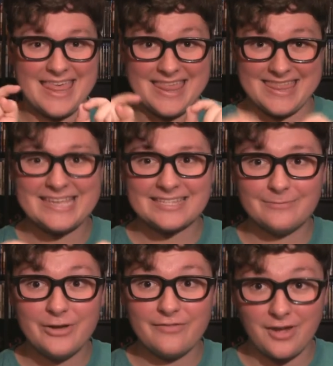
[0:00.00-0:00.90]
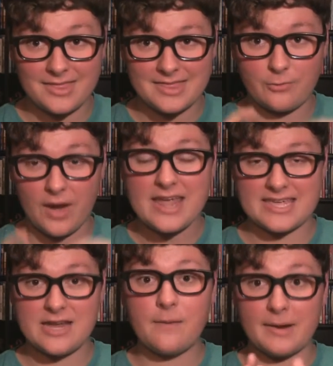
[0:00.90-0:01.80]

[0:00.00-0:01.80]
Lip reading: this movie on right here,